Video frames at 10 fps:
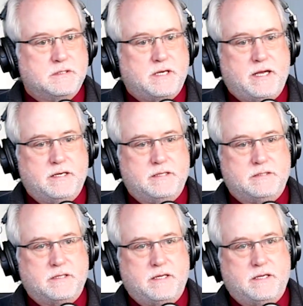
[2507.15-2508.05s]

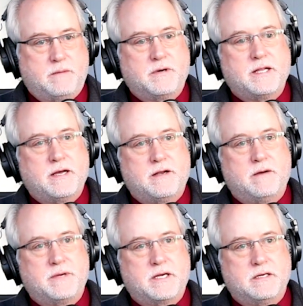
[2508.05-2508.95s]
And I bring that up
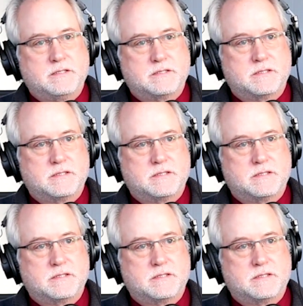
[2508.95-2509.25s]
because